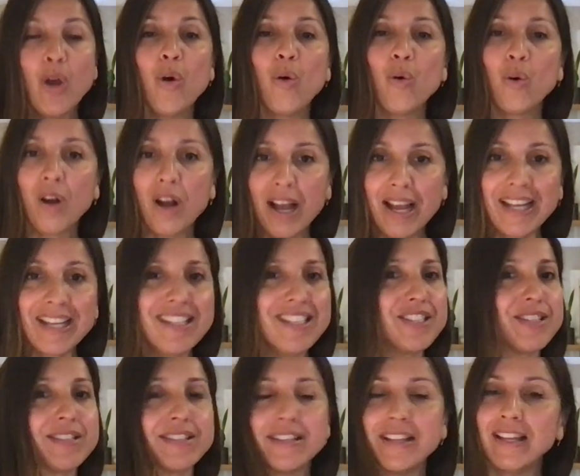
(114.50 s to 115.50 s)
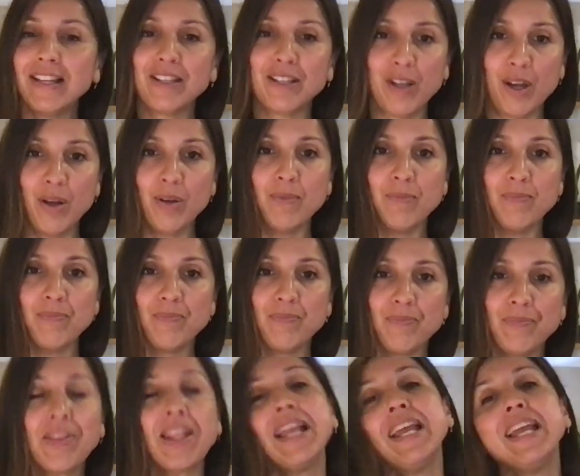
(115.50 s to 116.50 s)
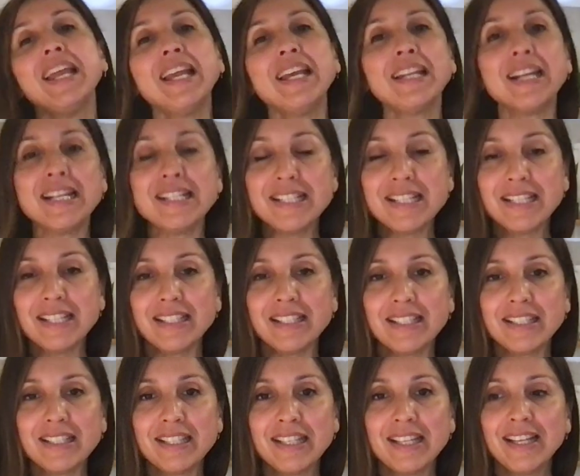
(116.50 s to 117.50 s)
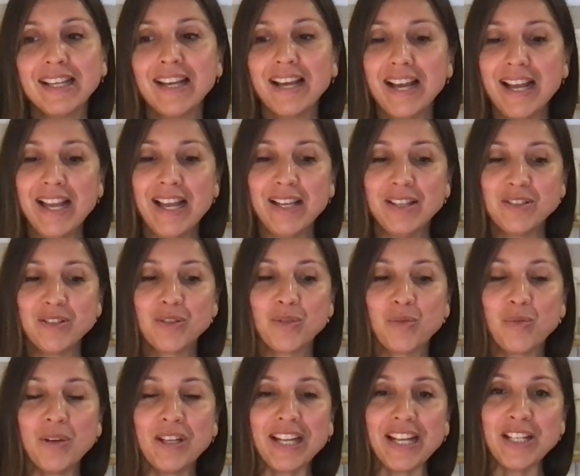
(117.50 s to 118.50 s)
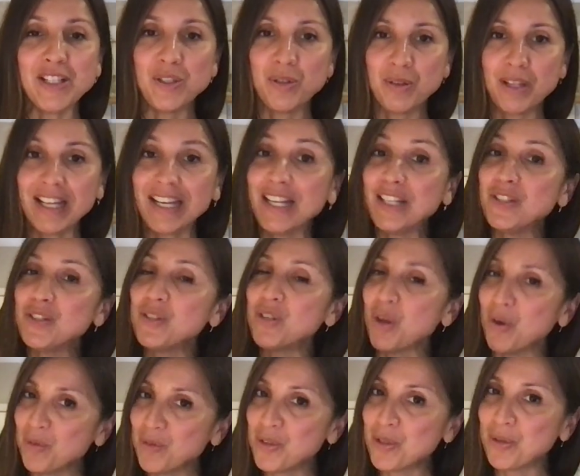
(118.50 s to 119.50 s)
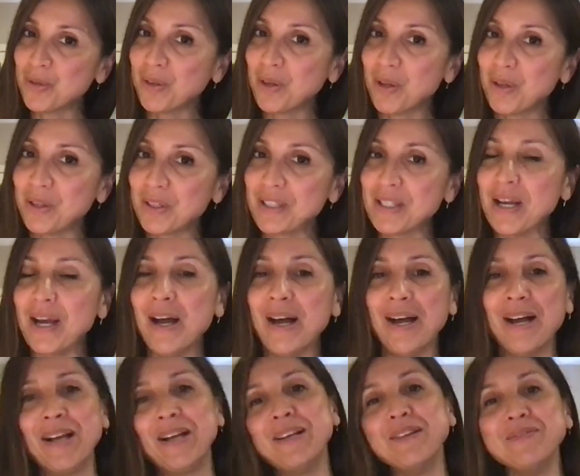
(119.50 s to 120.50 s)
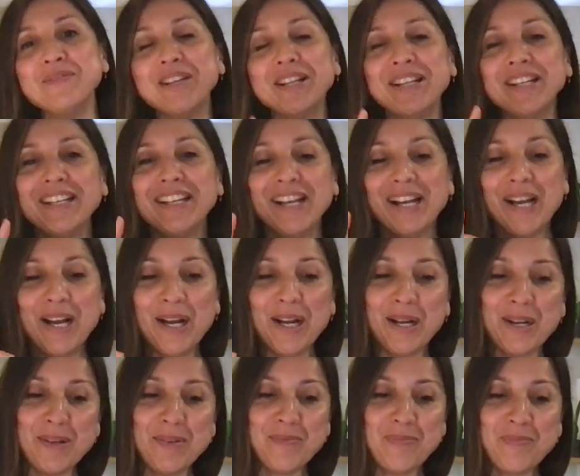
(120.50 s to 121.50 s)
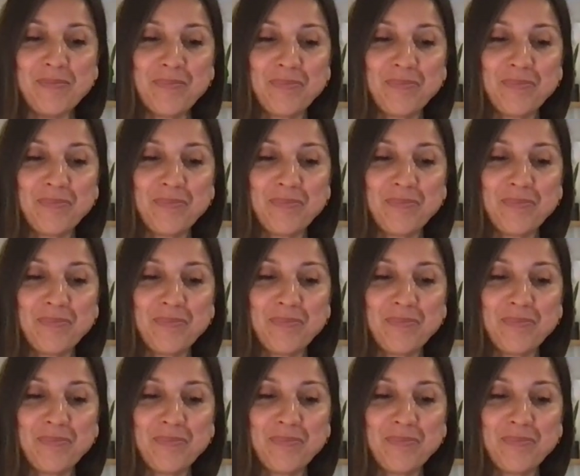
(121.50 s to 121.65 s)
or I can just let it go. And I did. And when I do that, I don't do it all the time. Um,